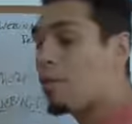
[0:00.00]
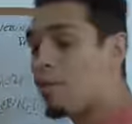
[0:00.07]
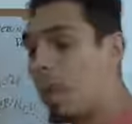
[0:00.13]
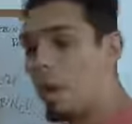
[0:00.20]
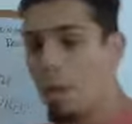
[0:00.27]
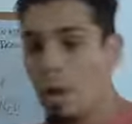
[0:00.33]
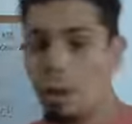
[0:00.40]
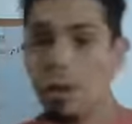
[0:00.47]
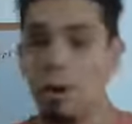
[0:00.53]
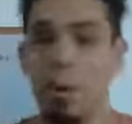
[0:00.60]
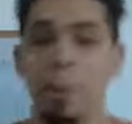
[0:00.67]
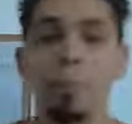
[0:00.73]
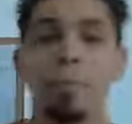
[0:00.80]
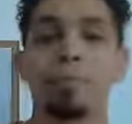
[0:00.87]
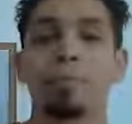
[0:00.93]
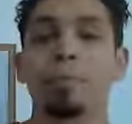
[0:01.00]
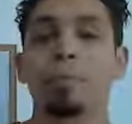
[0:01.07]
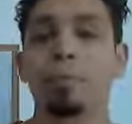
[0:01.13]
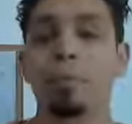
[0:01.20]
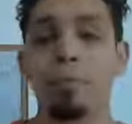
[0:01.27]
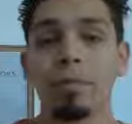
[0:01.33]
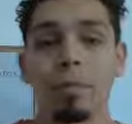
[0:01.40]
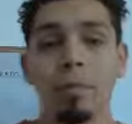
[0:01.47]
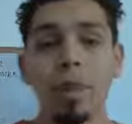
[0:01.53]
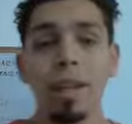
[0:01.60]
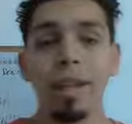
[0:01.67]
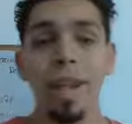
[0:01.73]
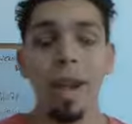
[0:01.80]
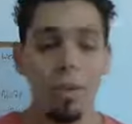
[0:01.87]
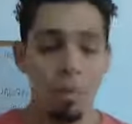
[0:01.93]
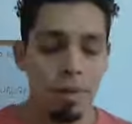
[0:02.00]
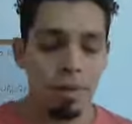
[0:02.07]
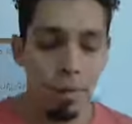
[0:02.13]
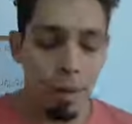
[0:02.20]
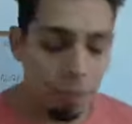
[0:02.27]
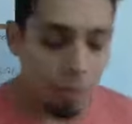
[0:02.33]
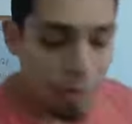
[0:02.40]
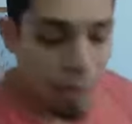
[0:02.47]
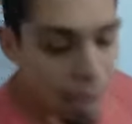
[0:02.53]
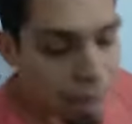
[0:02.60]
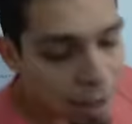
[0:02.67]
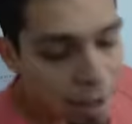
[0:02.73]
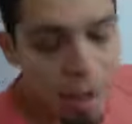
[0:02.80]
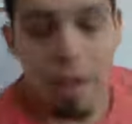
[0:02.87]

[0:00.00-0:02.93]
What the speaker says: that webinar. Now, before I forget,